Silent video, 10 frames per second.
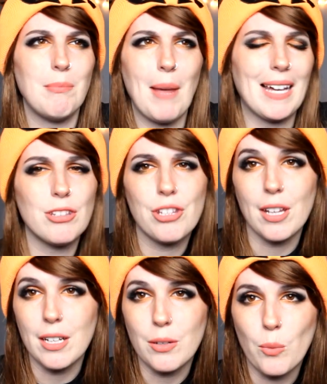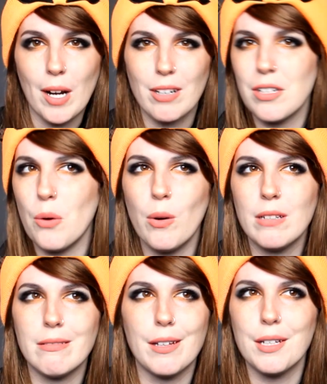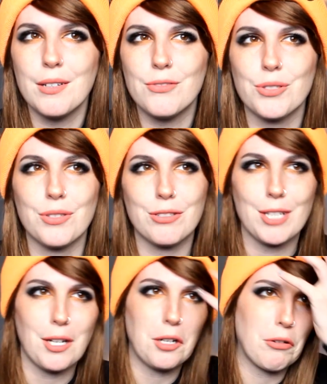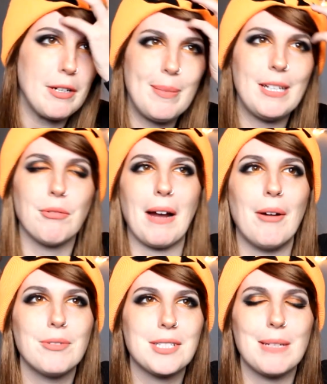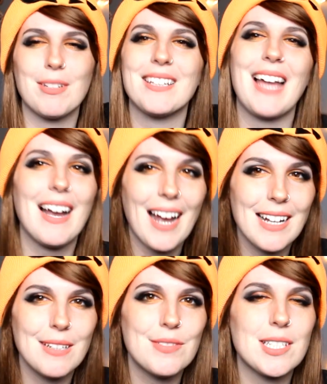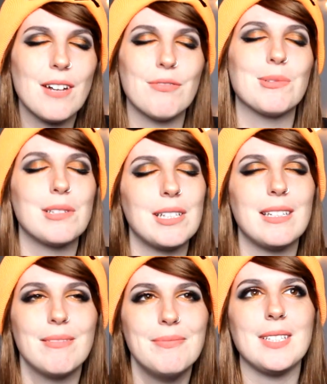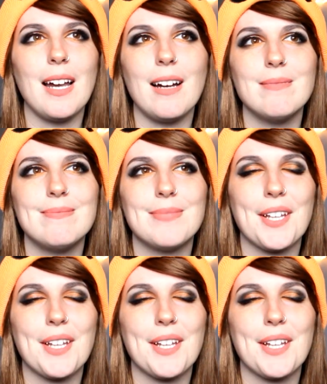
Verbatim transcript: mansion where no one lives or there's like a creepy groundskeeper, like that kind of stuff really, yeah,